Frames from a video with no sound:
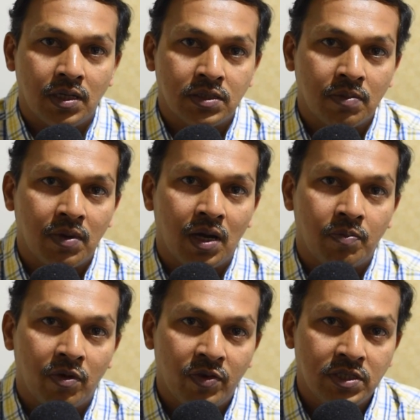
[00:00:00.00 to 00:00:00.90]
Some are
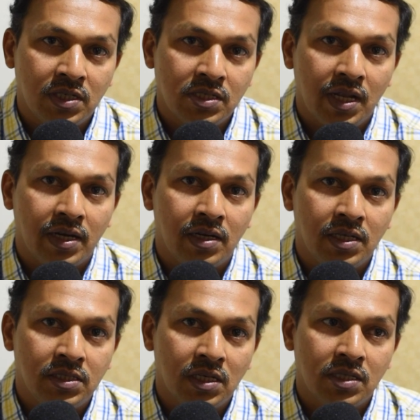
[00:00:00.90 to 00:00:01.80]
professionals like
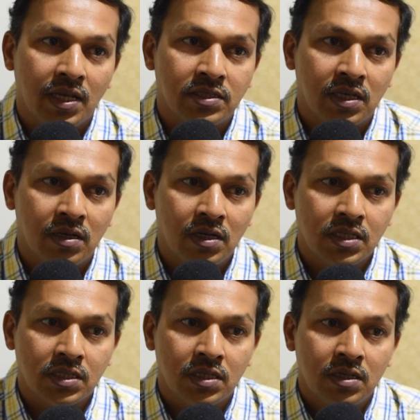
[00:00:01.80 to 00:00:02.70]
teachers, like
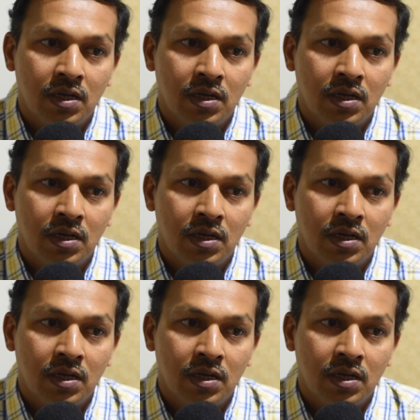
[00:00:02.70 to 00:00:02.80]
singers.